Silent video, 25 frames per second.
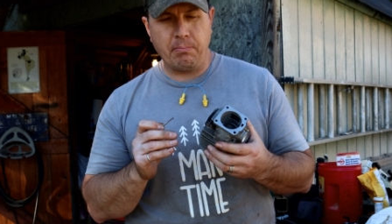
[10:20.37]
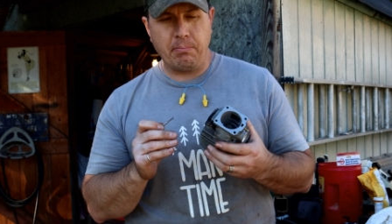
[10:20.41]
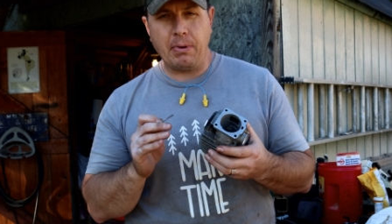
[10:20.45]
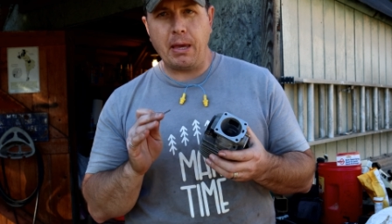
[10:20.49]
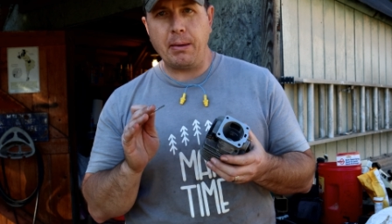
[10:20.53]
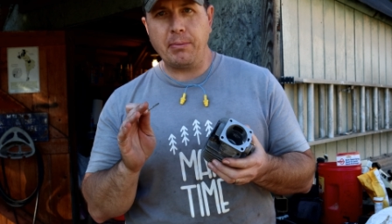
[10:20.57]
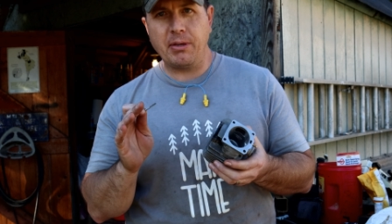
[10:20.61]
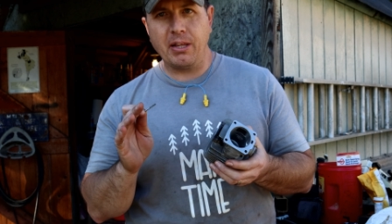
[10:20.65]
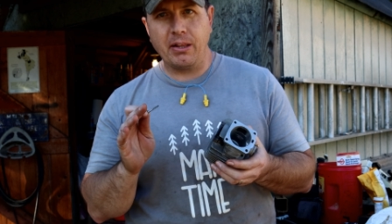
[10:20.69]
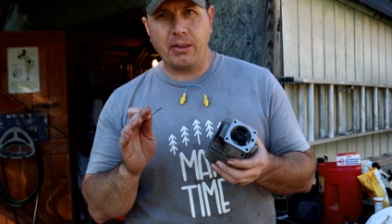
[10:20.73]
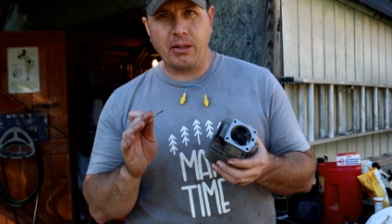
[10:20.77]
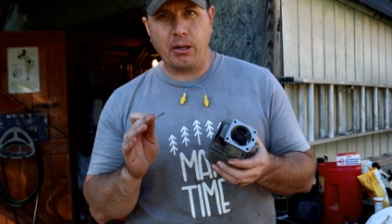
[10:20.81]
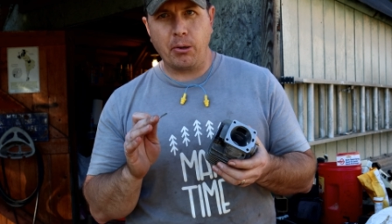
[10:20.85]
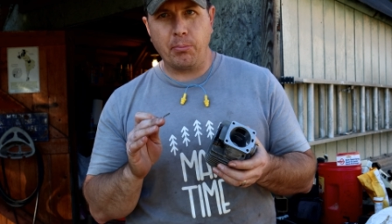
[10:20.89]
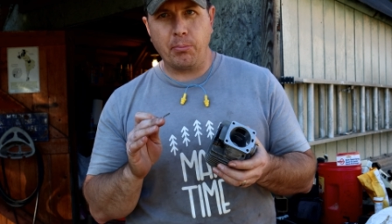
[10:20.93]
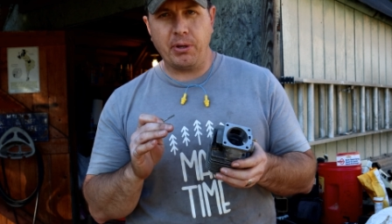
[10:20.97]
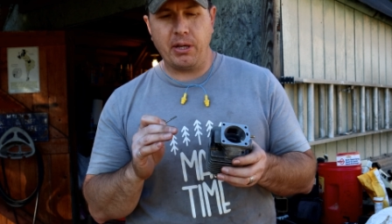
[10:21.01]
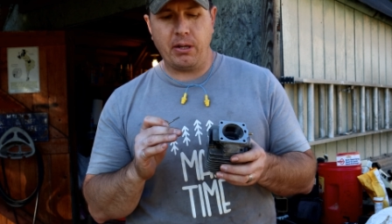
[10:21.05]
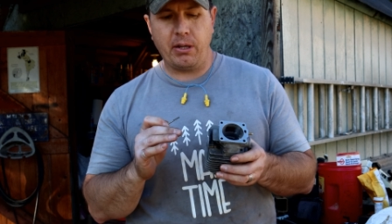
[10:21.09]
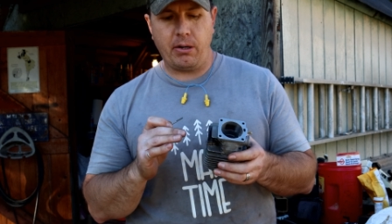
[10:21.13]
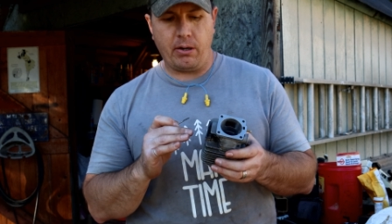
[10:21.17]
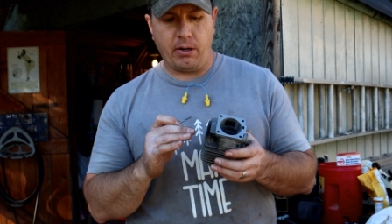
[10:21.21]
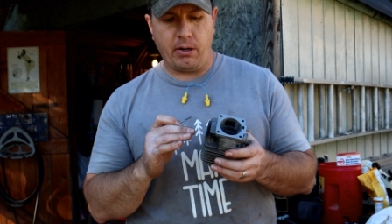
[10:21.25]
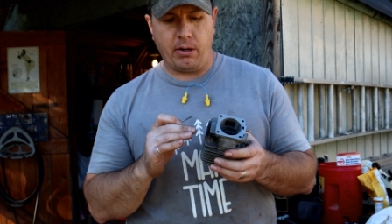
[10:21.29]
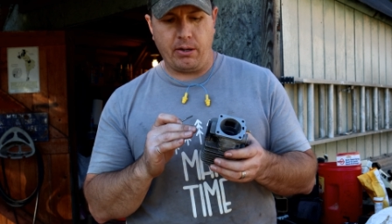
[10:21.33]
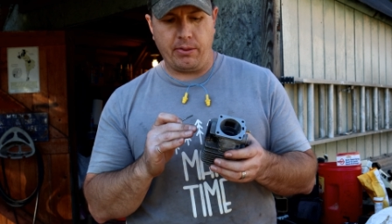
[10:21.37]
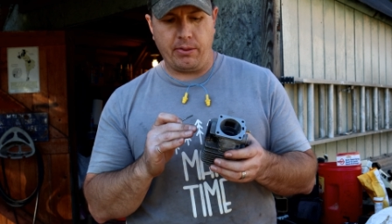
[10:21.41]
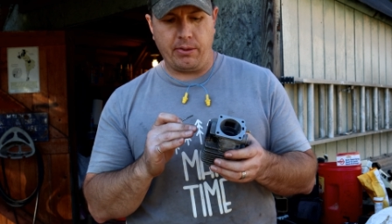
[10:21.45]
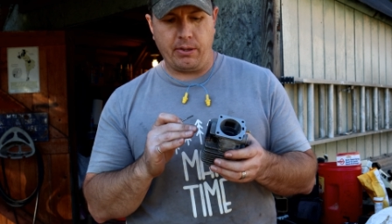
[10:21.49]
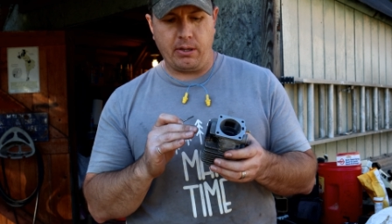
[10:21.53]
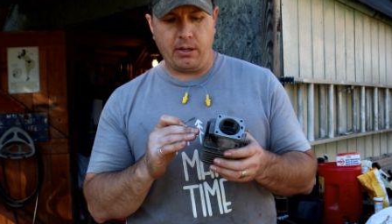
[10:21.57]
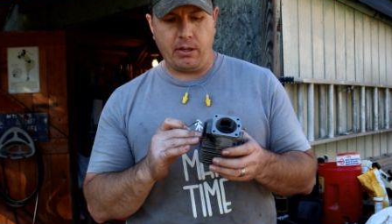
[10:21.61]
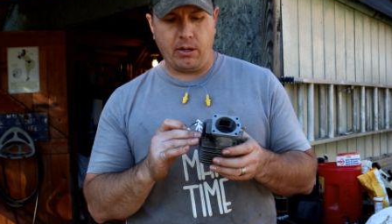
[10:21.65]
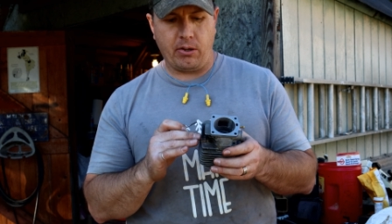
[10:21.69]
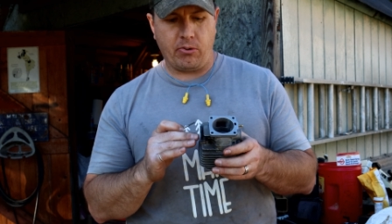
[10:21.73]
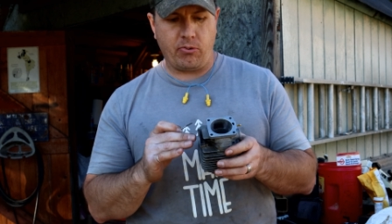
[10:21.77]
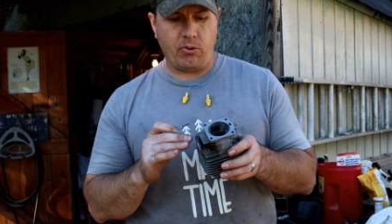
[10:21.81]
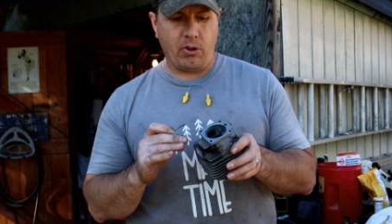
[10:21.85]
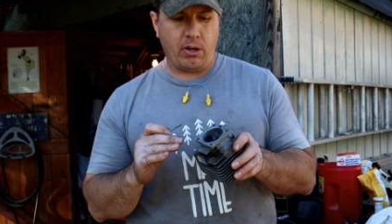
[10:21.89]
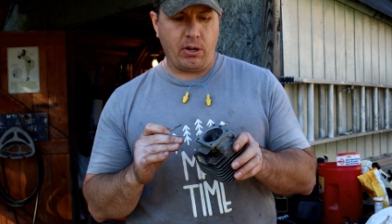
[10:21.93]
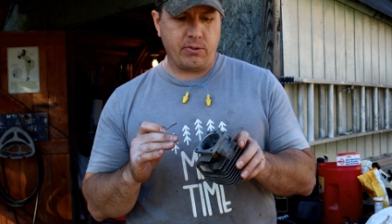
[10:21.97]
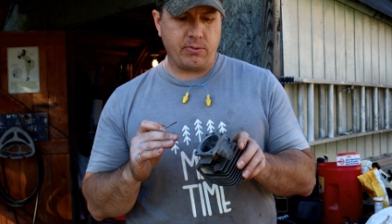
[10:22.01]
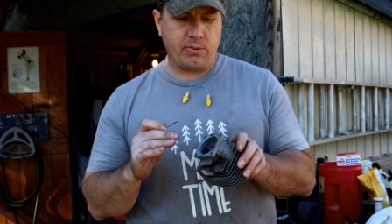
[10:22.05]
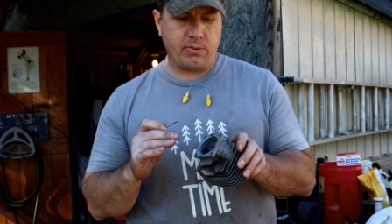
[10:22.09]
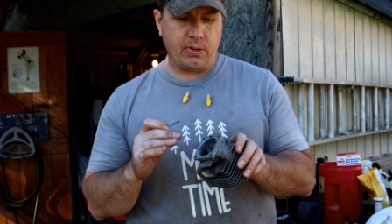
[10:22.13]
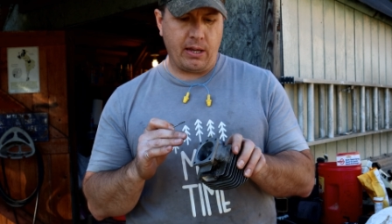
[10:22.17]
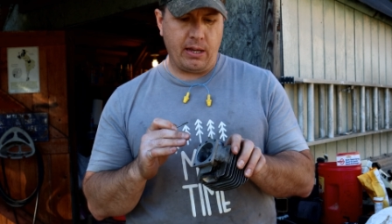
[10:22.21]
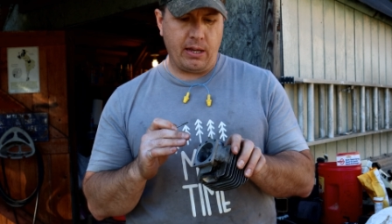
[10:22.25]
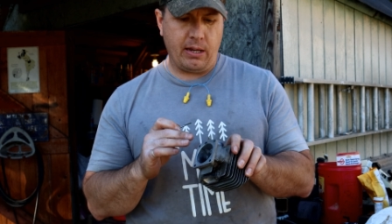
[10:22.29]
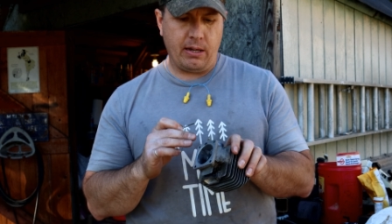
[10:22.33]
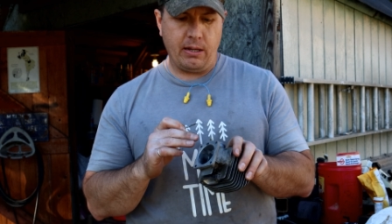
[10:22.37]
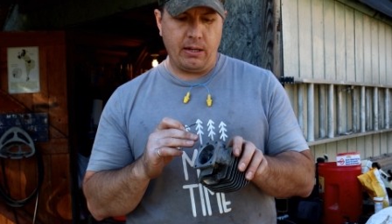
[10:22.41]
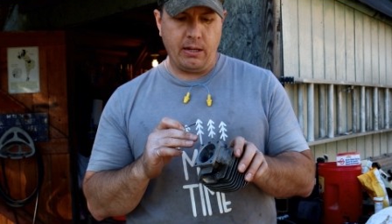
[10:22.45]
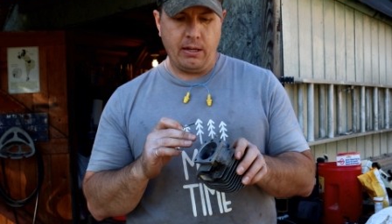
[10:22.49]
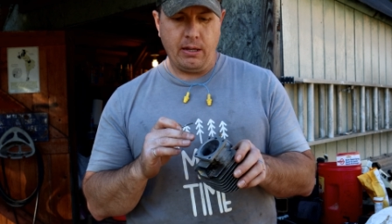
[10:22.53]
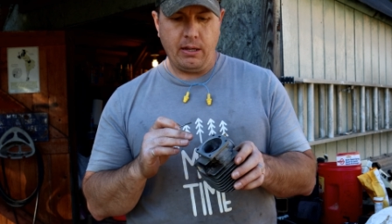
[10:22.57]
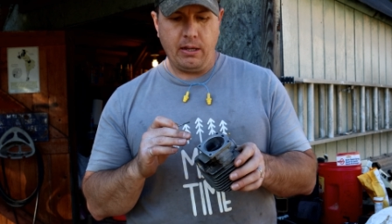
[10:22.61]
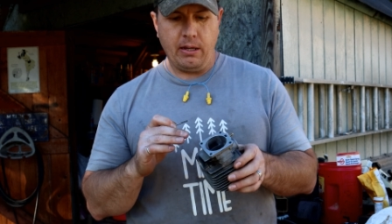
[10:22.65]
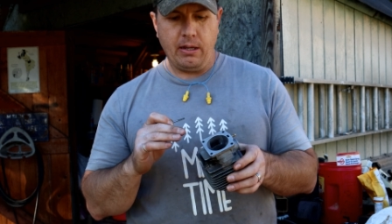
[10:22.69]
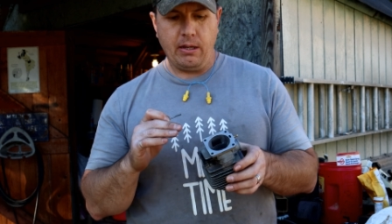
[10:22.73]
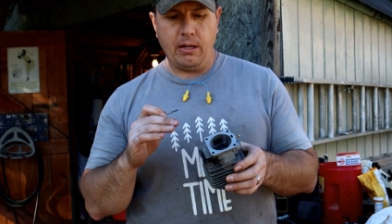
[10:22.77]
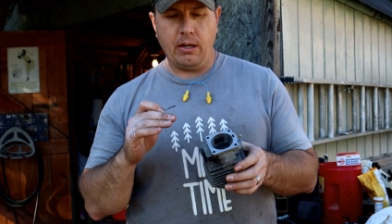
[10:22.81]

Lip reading: maybe a little bit on the exhaust side,